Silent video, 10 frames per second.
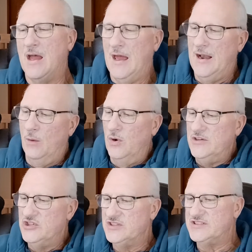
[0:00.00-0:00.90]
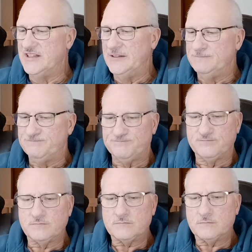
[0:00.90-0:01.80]
And I want you to see
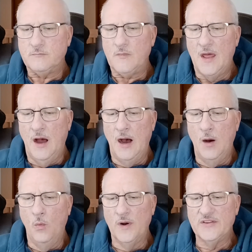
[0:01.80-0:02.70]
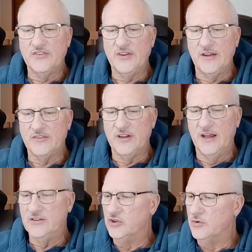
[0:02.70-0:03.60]
what it says,
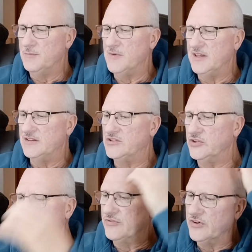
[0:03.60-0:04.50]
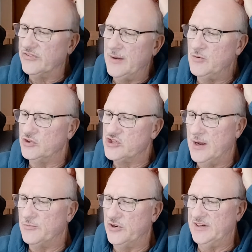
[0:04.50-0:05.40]
and turn with me to 1 Samuel
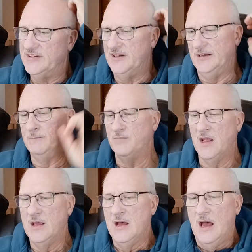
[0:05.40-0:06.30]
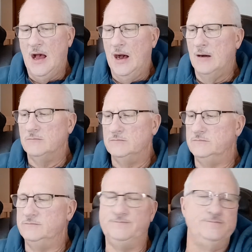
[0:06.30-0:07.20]
chapter 18.
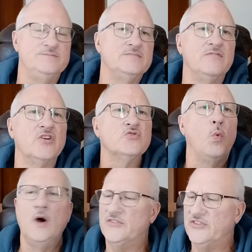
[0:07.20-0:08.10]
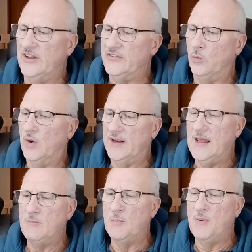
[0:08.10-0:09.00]
verse 1 says, "And when it
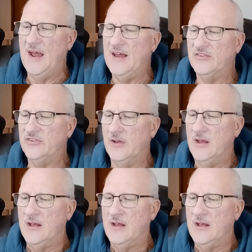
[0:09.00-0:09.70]
came to pass,